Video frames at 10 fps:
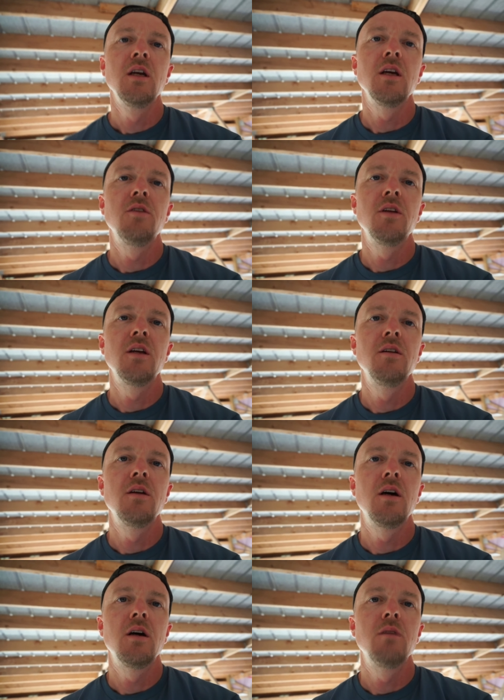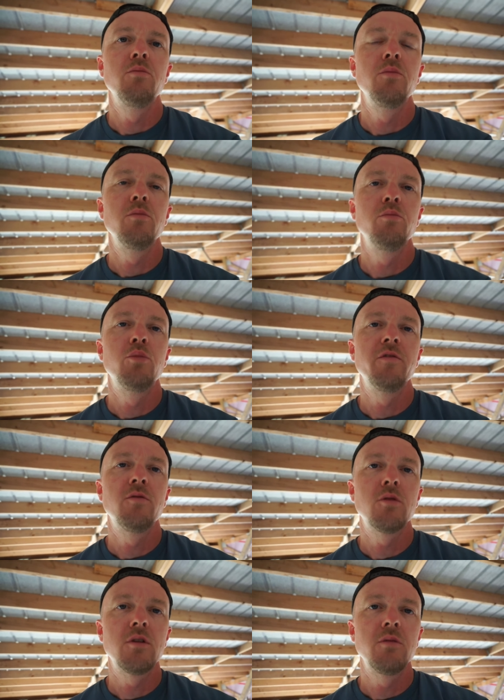And then um,
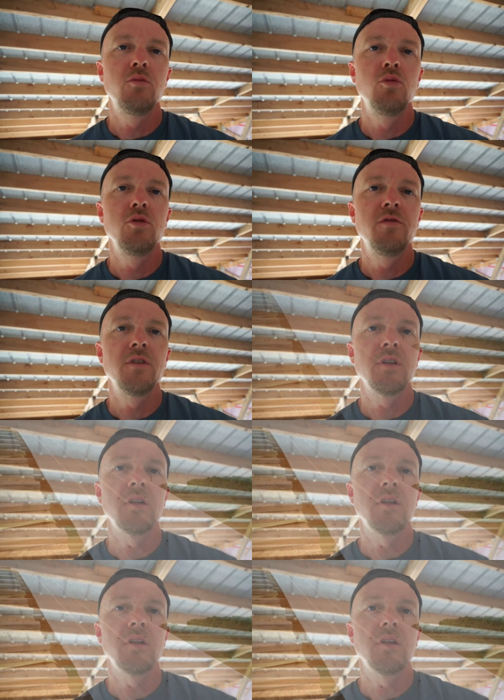before roofing,